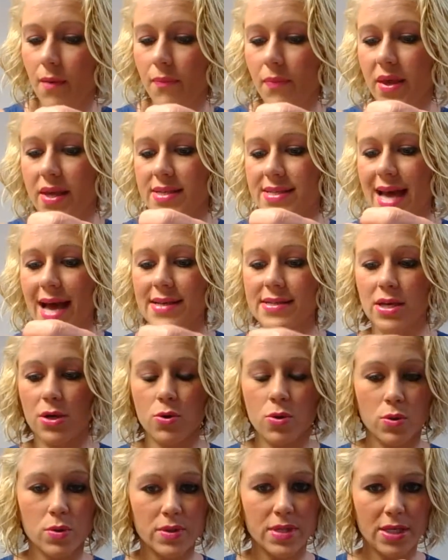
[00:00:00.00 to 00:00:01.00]
because as it
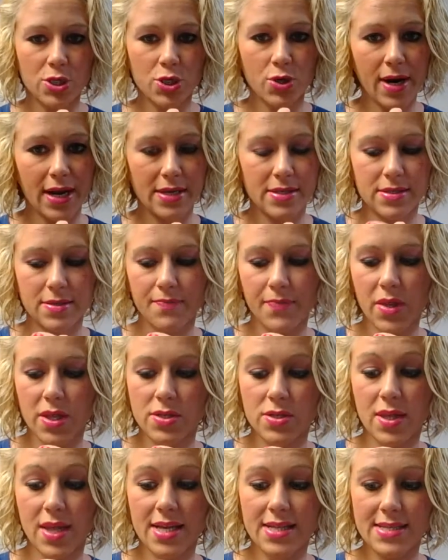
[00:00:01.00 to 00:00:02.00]
cools, it shrinks.
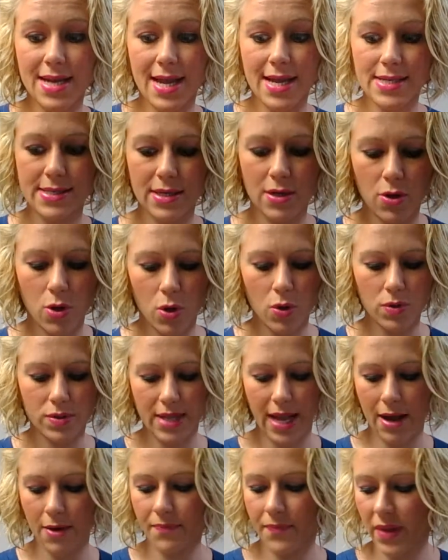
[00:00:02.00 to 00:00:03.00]
So that's nice and cold
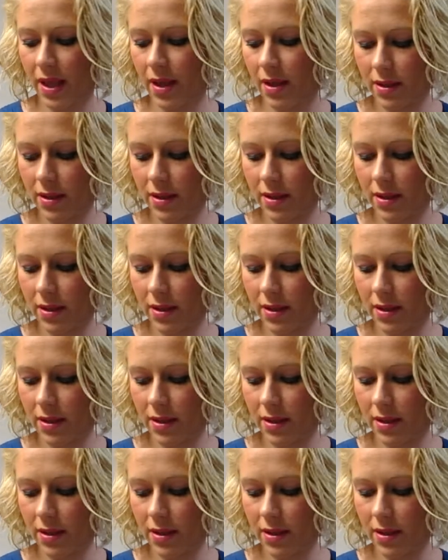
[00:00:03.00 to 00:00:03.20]
now.